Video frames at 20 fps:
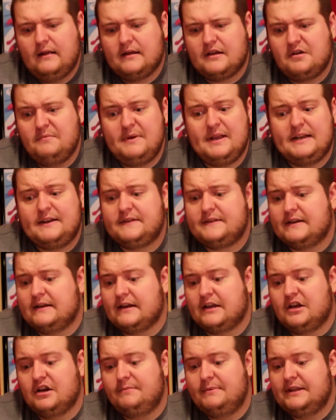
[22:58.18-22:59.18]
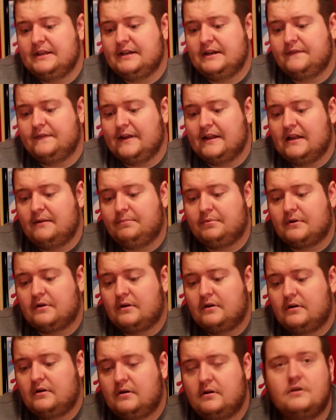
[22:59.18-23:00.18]
could be the developer
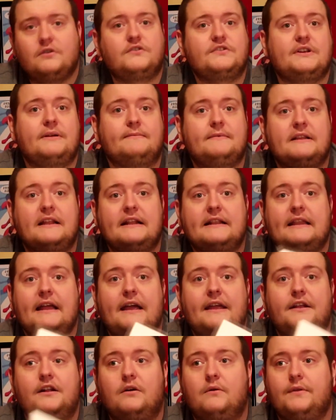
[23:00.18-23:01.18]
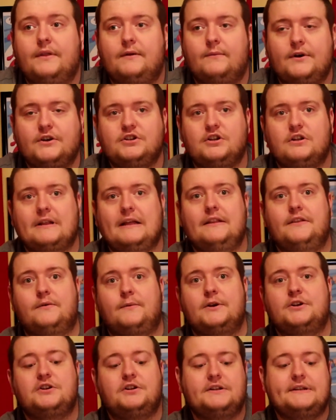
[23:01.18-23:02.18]
or something like that. You know, the
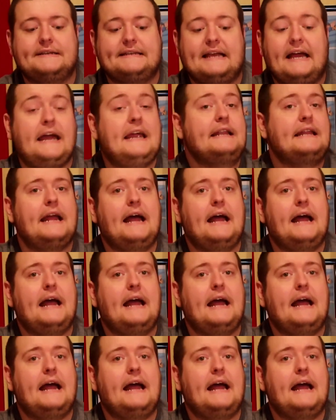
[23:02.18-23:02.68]
original design